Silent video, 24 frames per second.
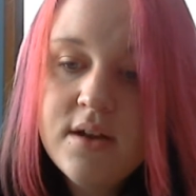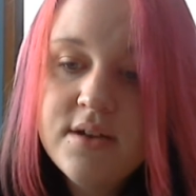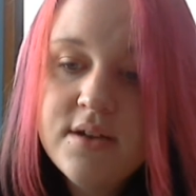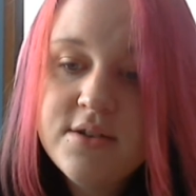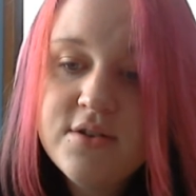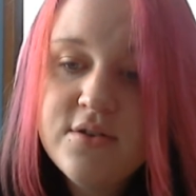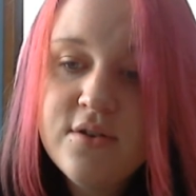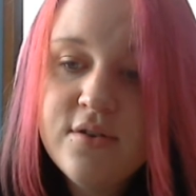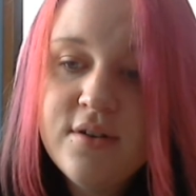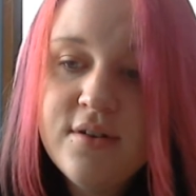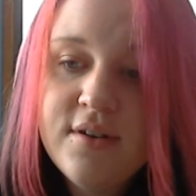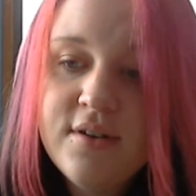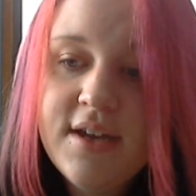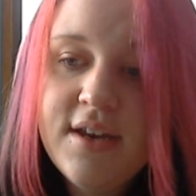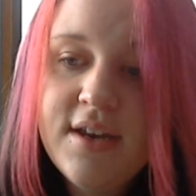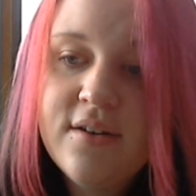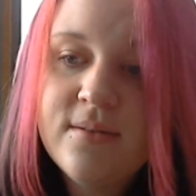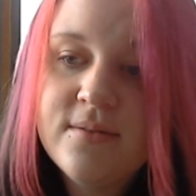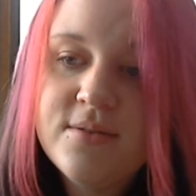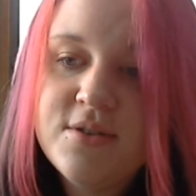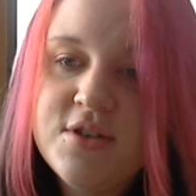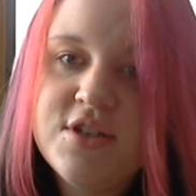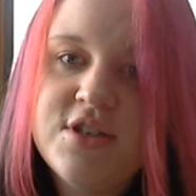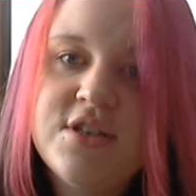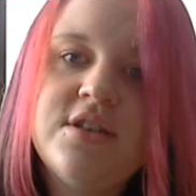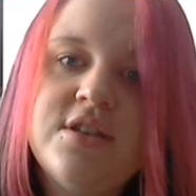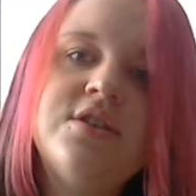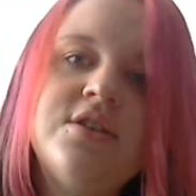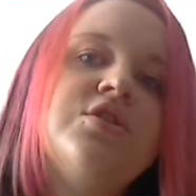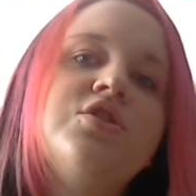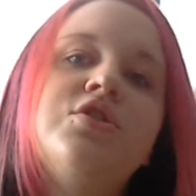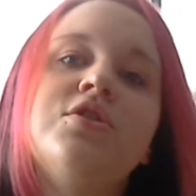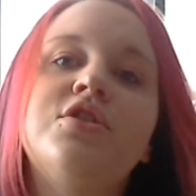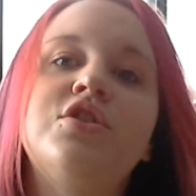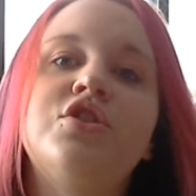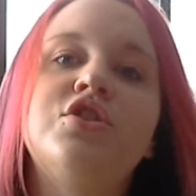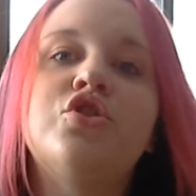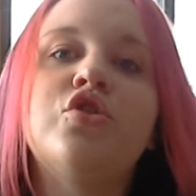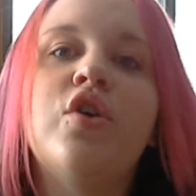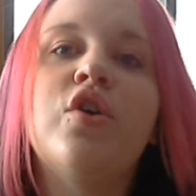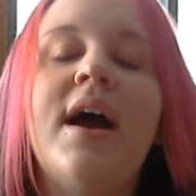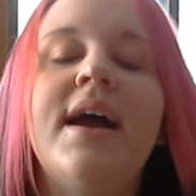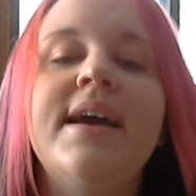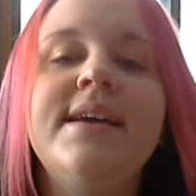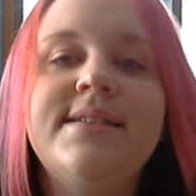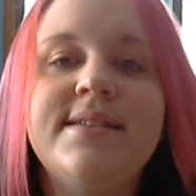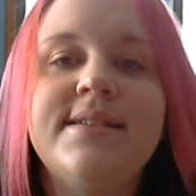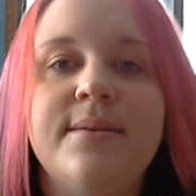So, you know, just
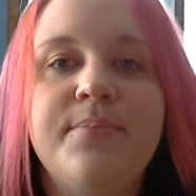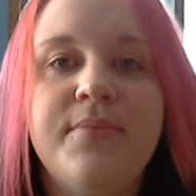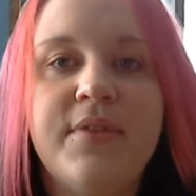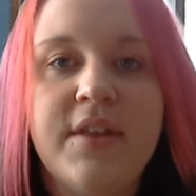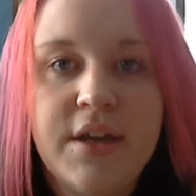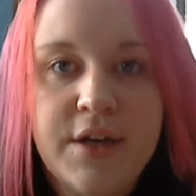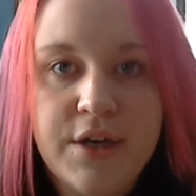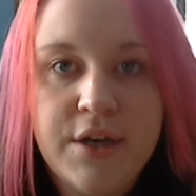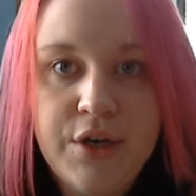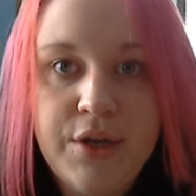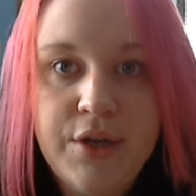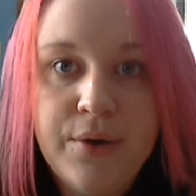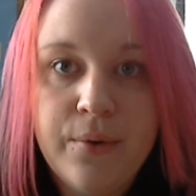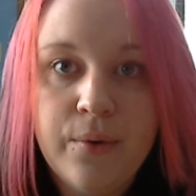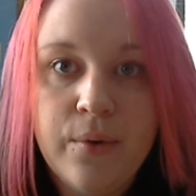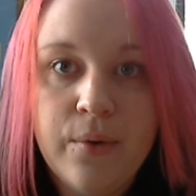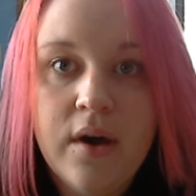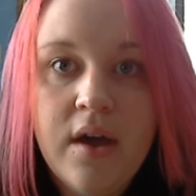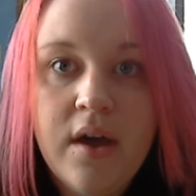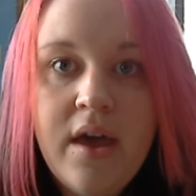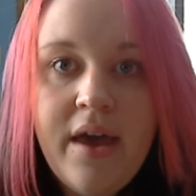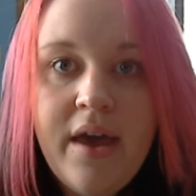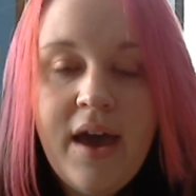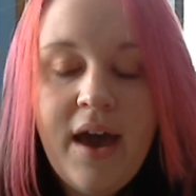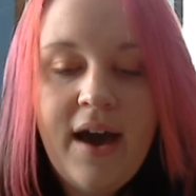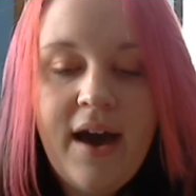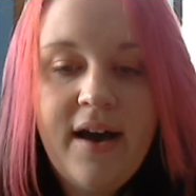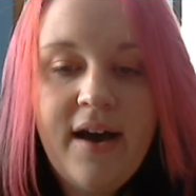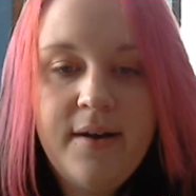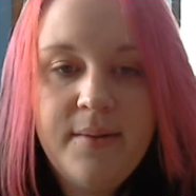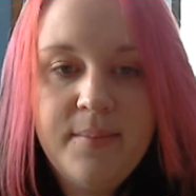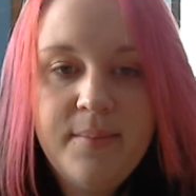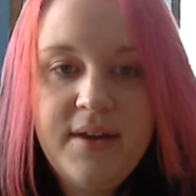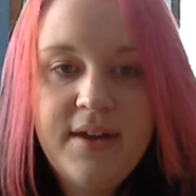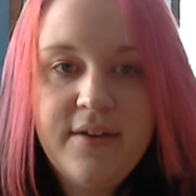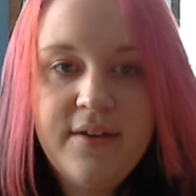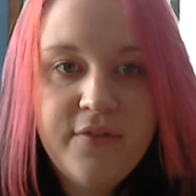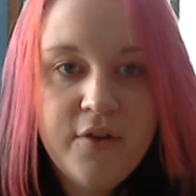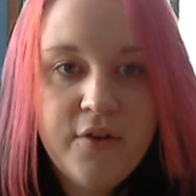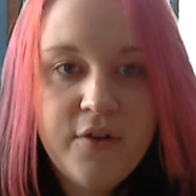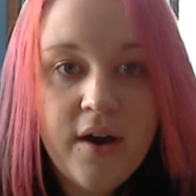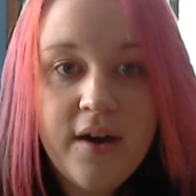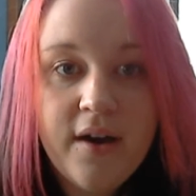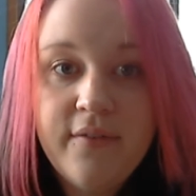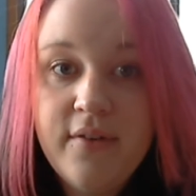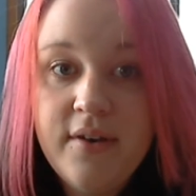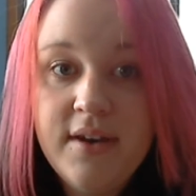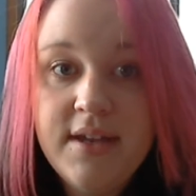try something new. If you
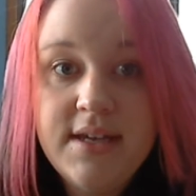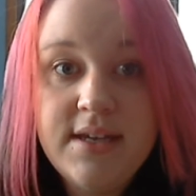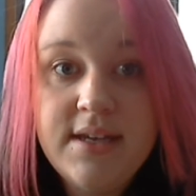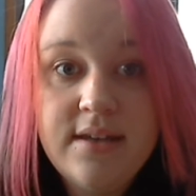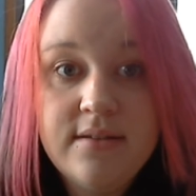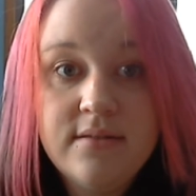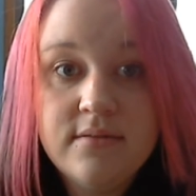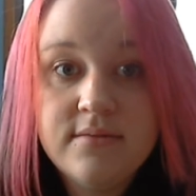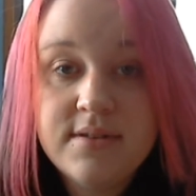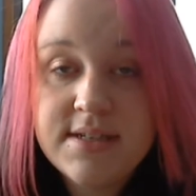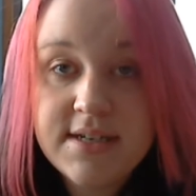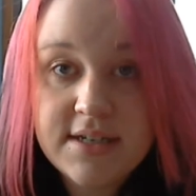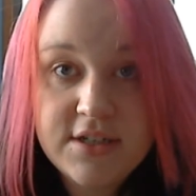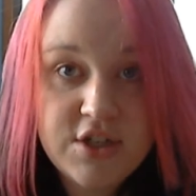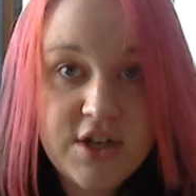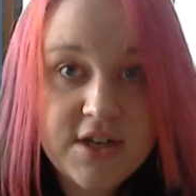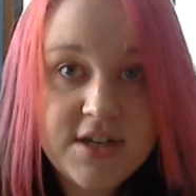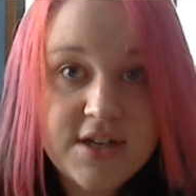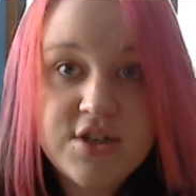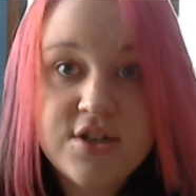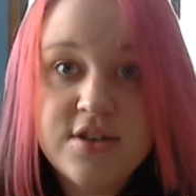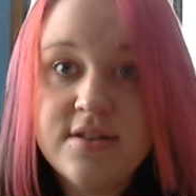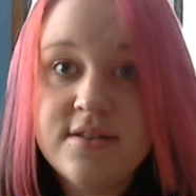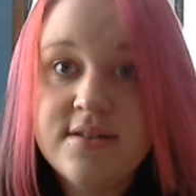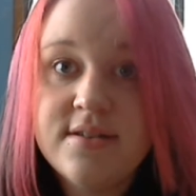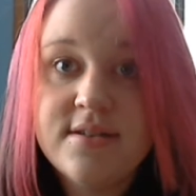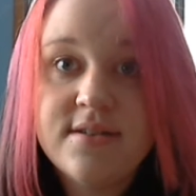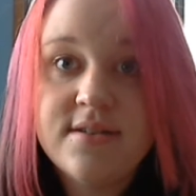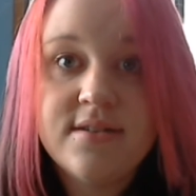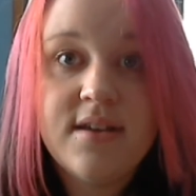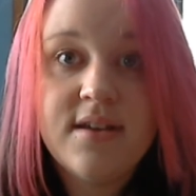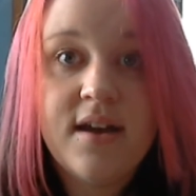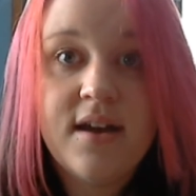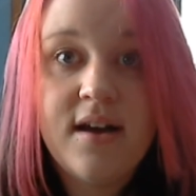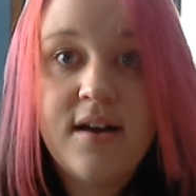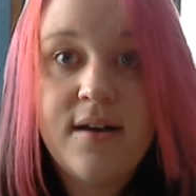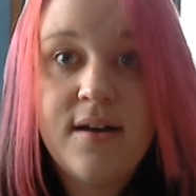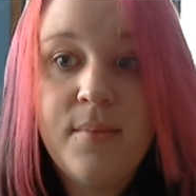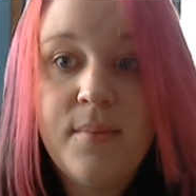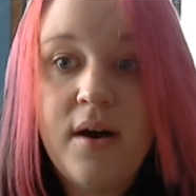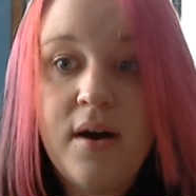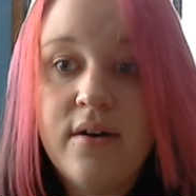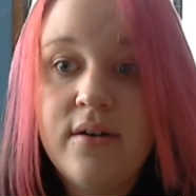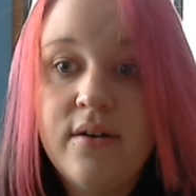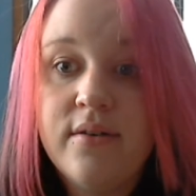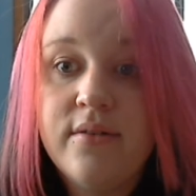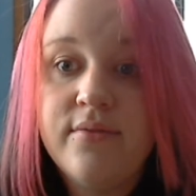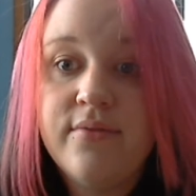have any suggestions
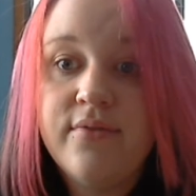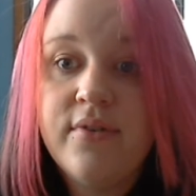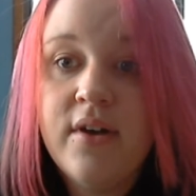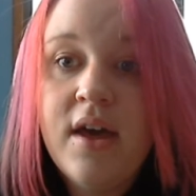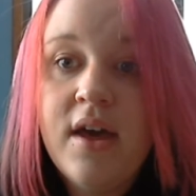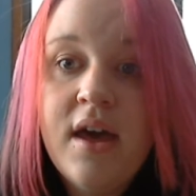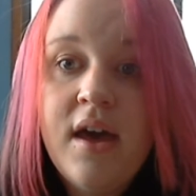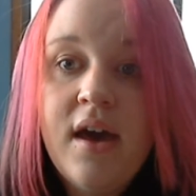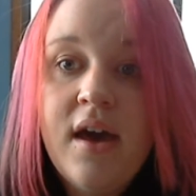of